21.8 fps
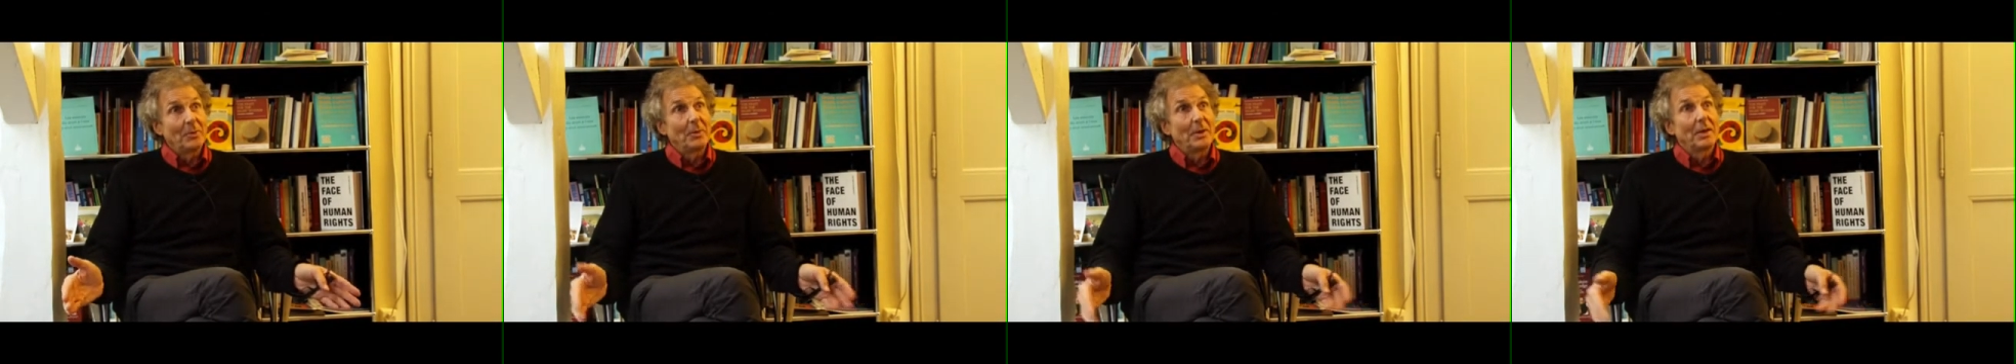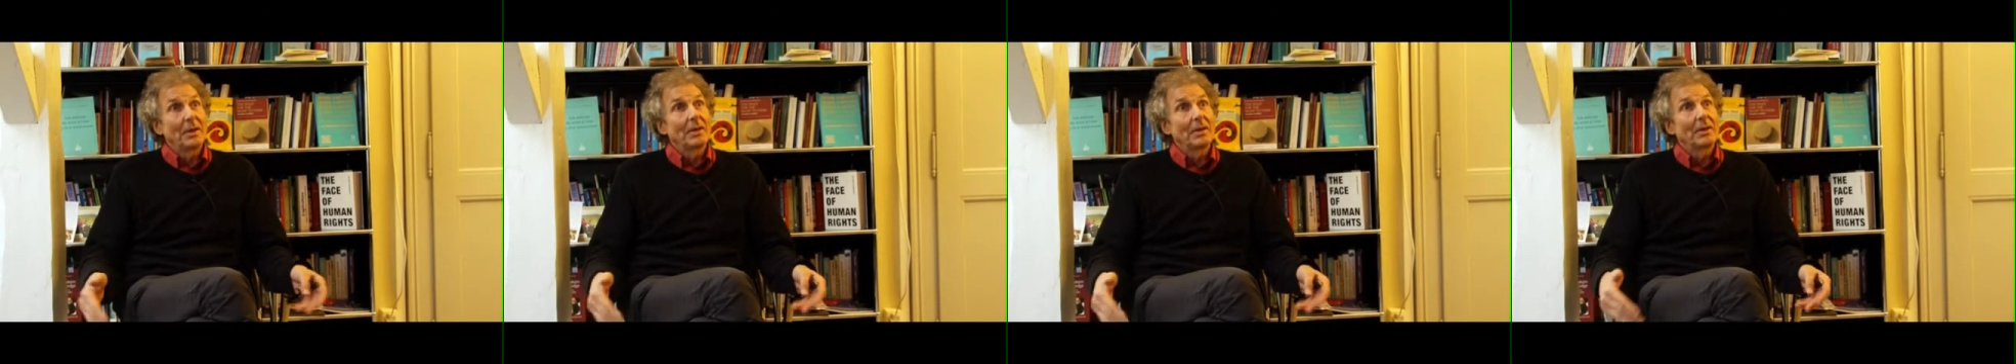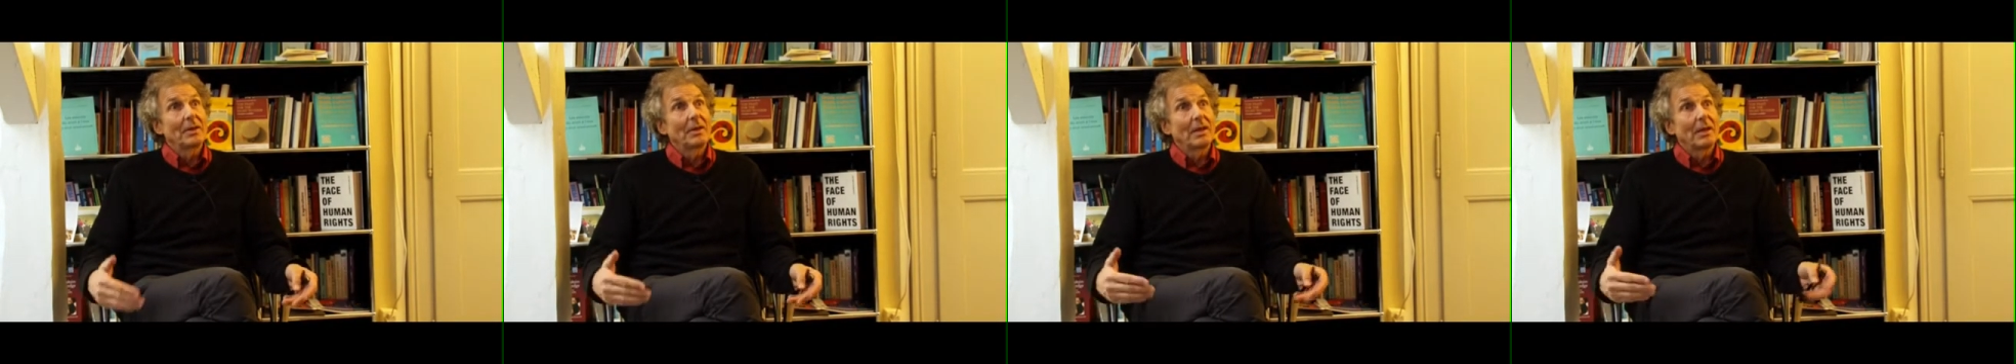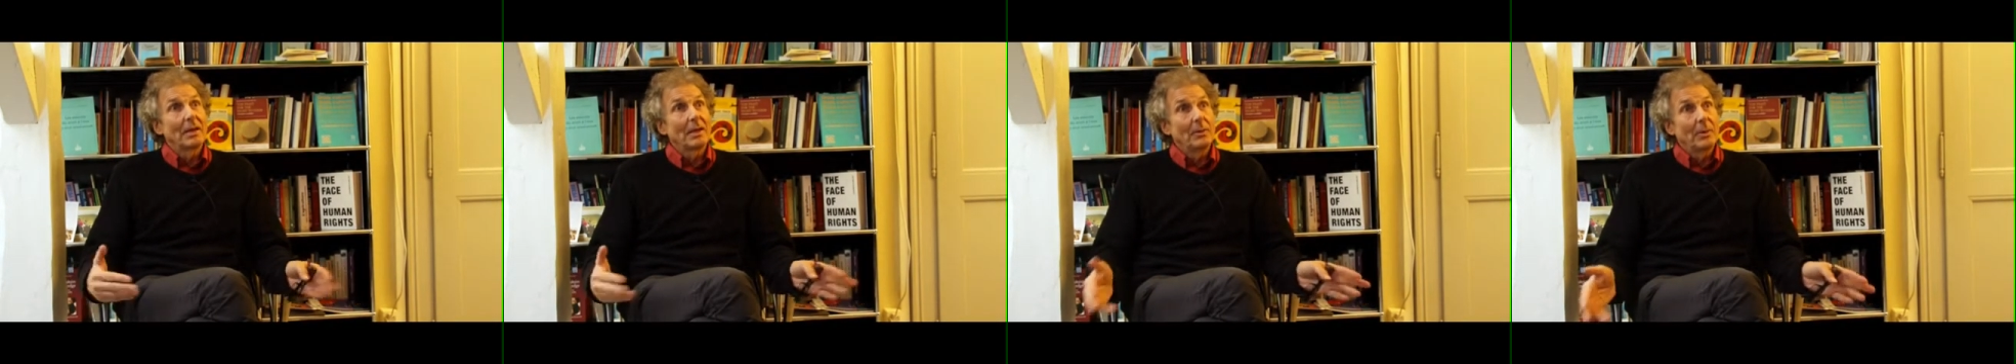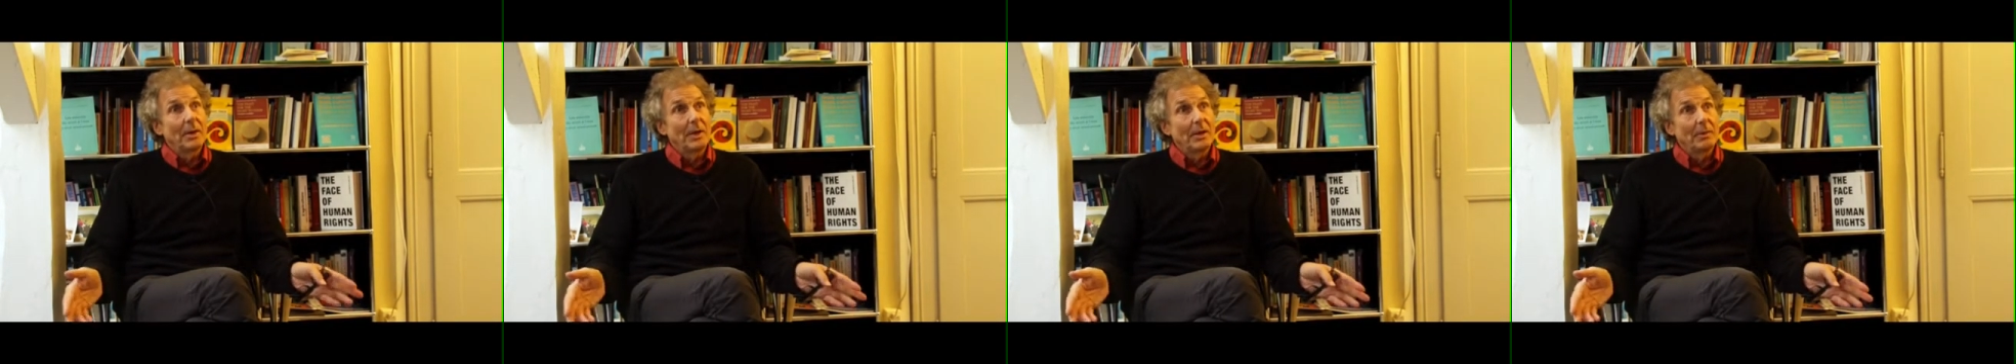with
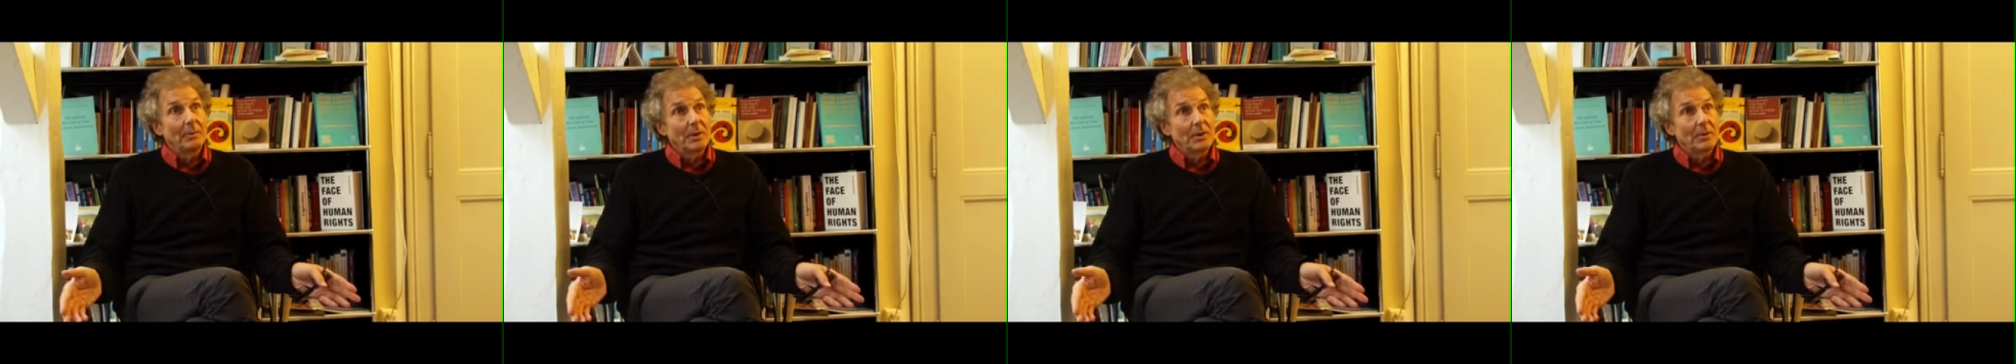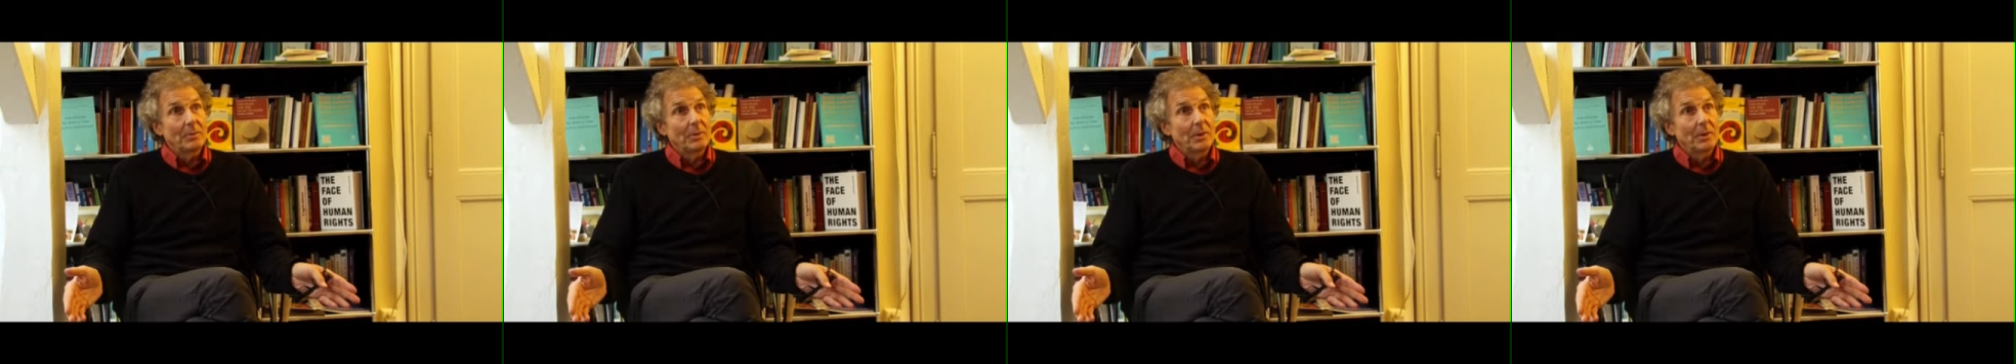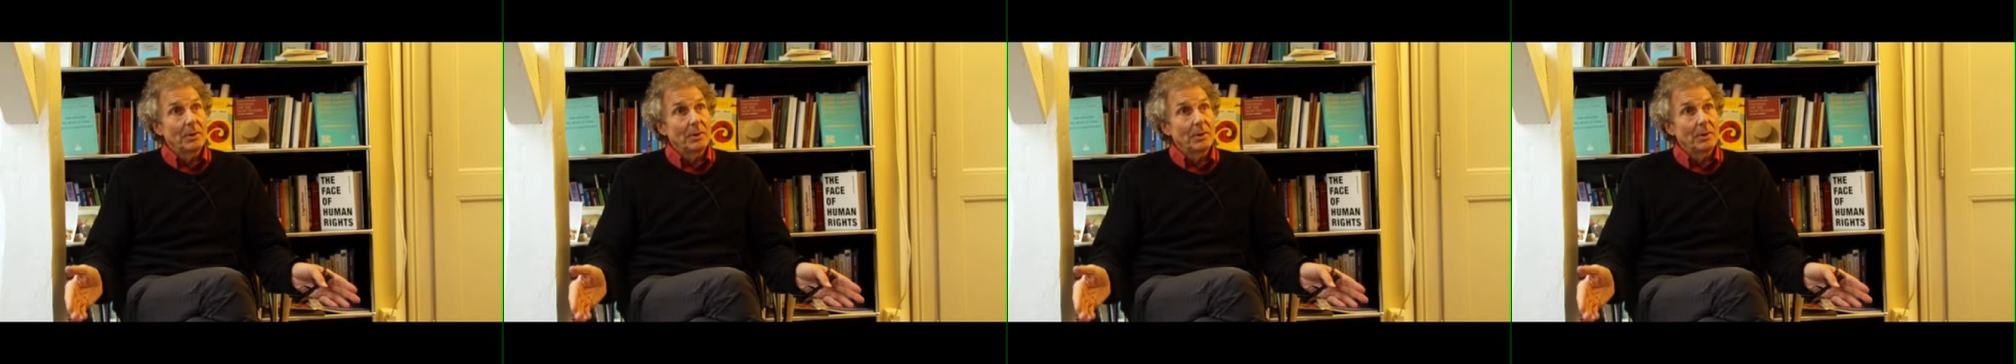the way in which we